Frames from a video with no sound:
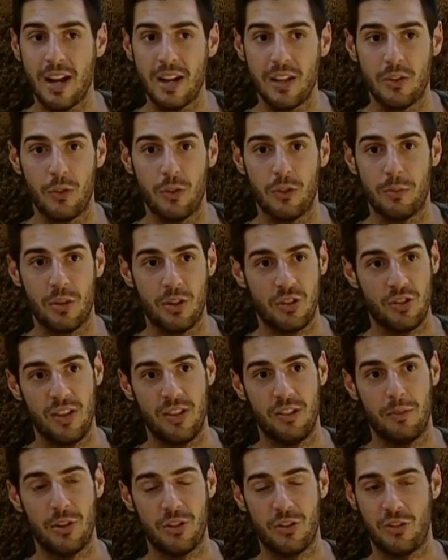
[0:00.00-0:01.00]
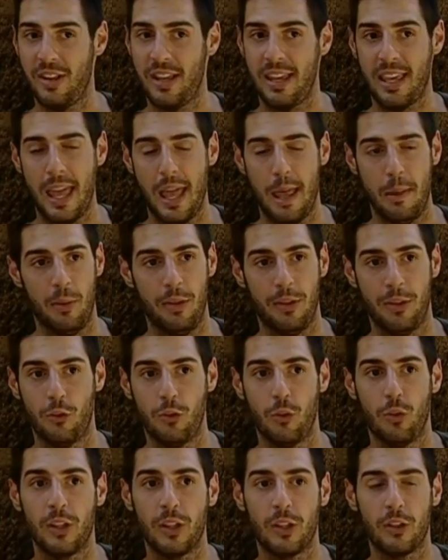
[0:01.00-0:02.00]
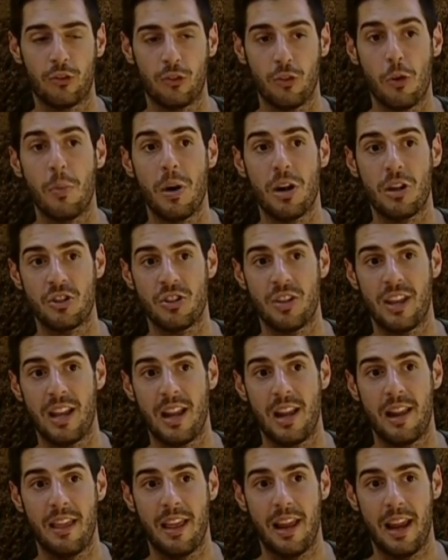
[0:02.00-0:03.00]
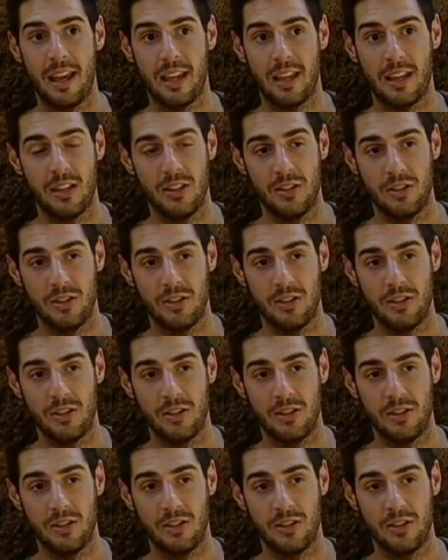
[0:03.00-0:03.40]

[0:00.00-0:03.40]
to do as much as much as I can, but there's only so much that, that I can